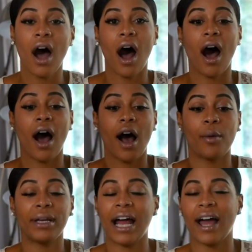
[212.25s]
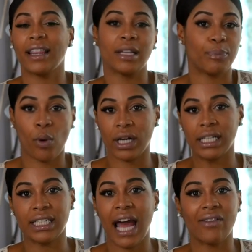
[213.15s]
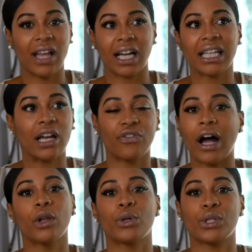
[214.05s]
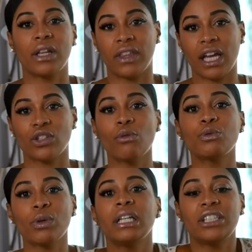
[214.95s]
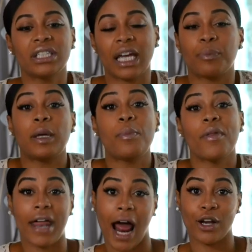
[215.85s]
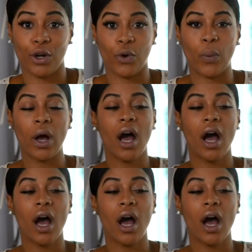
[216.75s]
At that point, I didn't have like a lot of followers or anything. So it was really just like people that I knew.